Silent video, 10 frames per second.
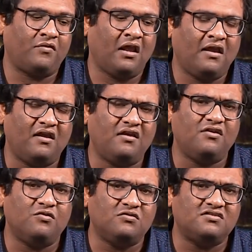He
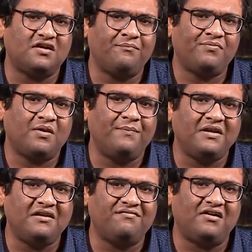used
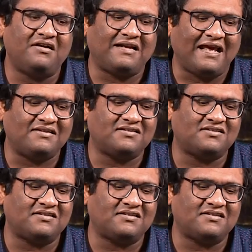medieval texts